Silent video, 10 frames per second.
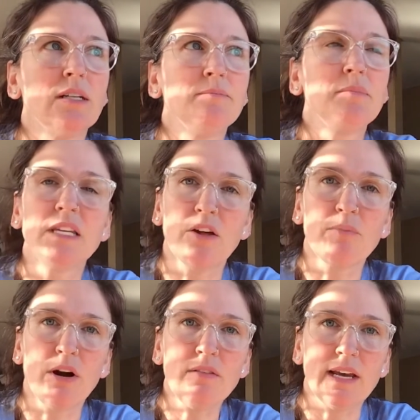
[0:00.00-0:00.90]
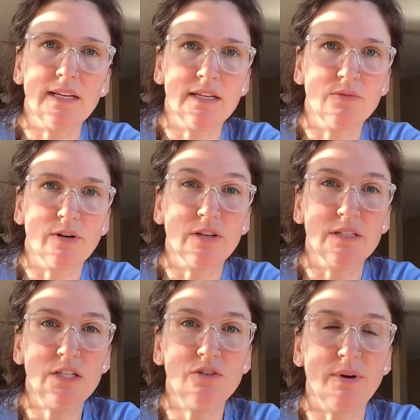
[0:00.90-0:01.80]
But the other part of that is we're going to
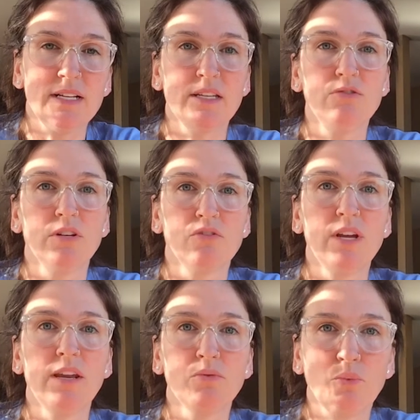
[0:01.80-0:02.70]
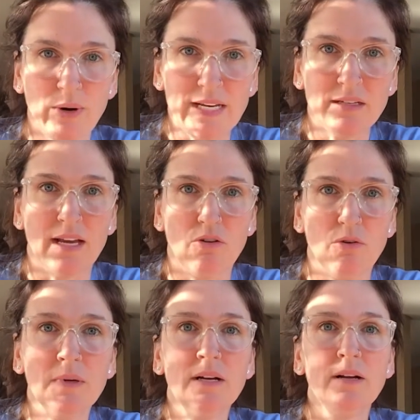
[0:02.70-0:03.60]
teach you ways that you can create weight at home.
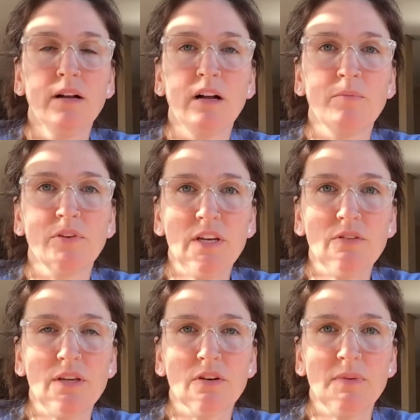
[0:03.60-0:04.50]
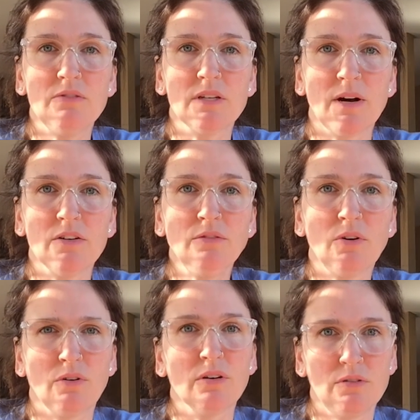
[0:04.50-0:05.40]
The video that you're going to be doing tomorrow
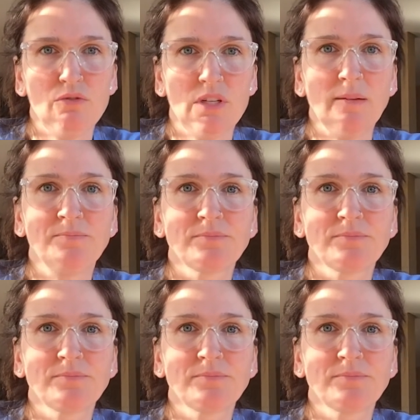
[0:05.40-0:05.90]
or Tuesday